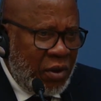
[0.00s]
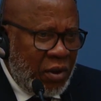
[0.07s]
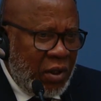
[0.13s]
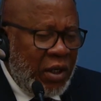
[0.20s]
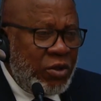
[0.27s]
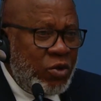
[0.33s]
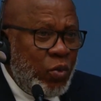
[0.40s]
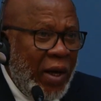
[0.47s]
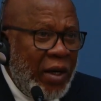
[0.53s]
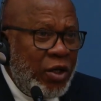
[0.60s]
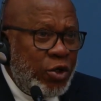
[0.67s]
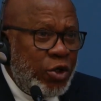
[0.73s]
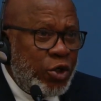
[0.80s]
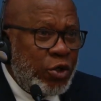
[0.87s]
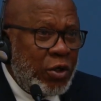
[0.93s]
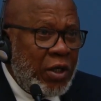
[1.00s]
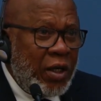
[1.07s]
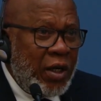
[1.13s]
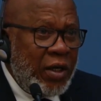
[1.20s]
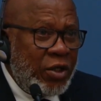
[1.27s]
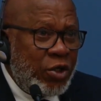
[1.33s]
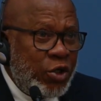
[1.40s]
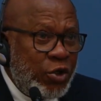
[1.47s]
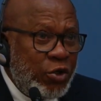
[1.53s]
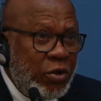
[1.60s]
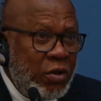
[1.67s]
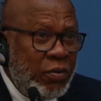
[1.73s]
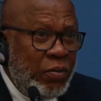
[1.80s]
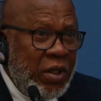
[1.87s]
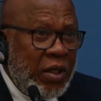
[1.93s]
as well it
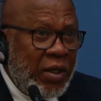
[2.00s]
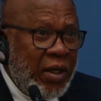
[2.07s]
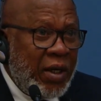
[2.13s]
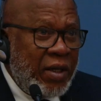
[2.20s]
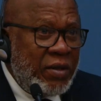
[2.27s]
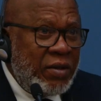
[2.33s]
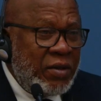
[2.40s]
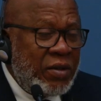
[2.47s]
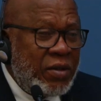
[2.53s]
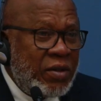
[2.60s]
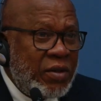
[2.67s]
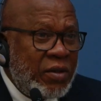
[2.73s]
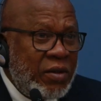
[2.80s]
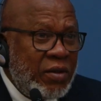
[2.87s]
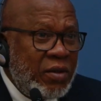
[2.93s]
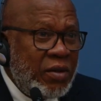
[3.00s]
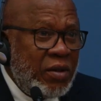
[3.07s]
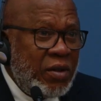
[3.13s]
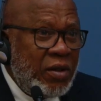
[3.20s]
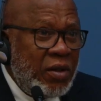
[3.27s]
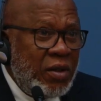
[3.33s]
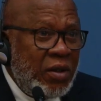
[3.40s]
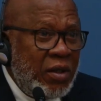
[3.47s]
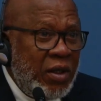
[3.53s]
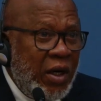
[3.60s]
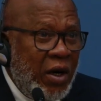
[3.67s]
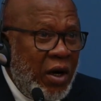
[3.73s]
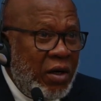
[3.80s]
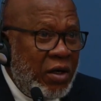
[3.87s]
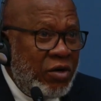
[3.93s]
should, because
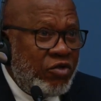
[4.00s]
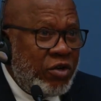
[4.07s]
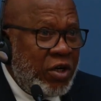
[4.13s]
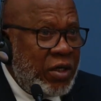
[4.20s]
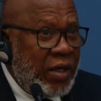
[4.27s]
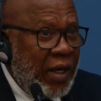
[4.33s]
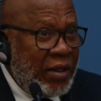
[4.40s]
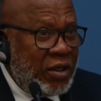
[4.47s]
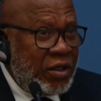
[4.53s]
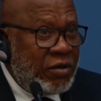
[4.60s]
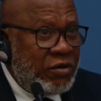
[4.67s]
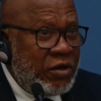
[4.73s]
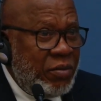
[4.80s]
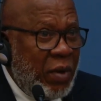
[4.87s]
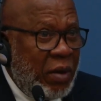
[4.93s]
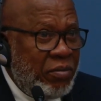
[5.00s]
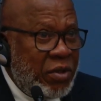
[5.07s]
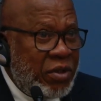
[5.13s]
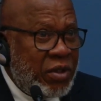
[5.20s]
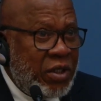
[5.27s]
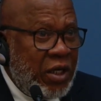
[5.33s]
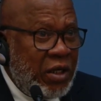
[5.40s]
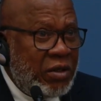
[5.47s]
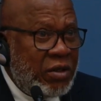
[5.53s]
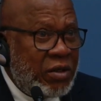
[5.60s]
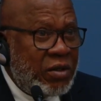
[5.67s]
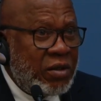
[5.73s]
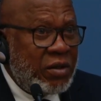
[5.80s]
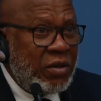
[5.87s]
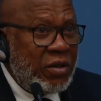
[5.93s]
there are 193 member
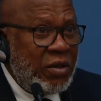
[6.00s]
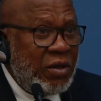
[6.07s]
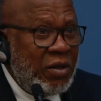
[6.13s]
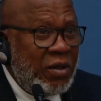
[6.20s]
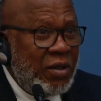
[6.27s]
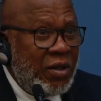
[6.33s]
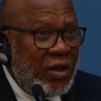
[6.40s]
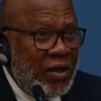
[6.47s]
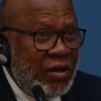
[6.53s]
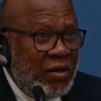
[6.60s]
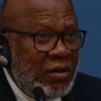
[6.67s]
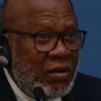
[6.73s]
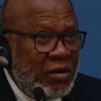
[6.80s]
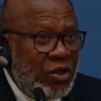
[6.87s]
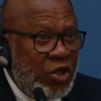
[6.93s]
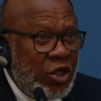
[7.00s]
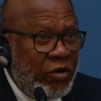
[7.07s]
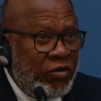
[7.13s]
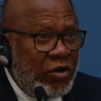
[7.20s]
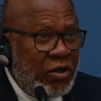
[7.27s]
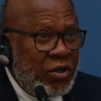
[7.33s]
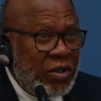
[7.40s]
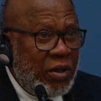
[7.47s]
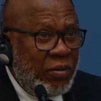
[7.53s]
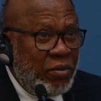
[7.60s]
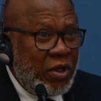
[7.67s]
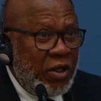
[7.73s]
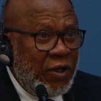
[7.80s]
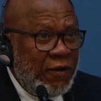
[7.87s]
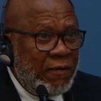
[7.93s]
states in the General
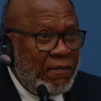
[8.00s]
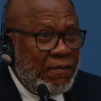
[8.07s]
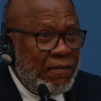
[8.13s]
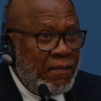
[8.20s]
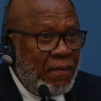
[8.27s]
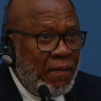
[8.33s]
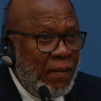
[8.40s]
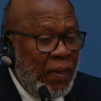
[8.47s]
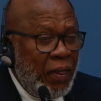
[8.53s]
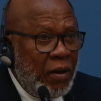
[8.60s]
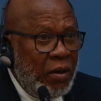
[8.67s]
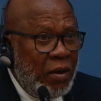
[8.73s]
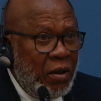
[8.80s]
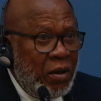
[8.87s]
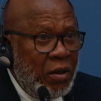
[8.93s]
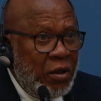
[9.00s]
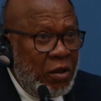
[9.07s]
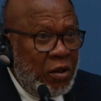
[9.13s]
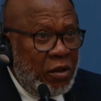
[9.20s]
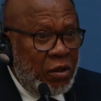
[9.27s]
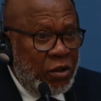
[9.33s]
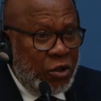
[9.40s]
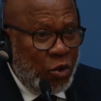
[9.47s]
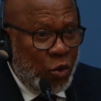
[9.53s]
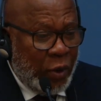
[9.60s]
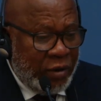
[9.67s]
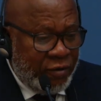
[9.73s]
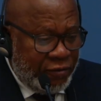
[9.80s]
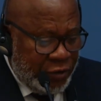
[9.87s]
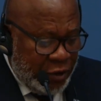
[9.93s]
Assembly. So
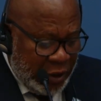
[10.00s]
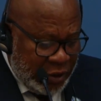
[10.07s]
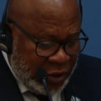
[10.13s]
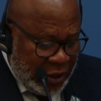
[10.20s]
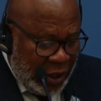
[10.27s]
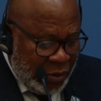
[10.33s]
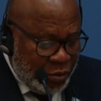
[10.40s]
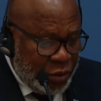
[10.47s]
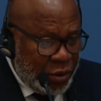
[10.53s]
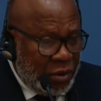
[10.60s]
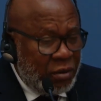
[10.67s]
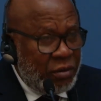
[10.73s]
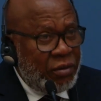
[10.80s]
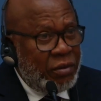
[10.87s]
when, for example,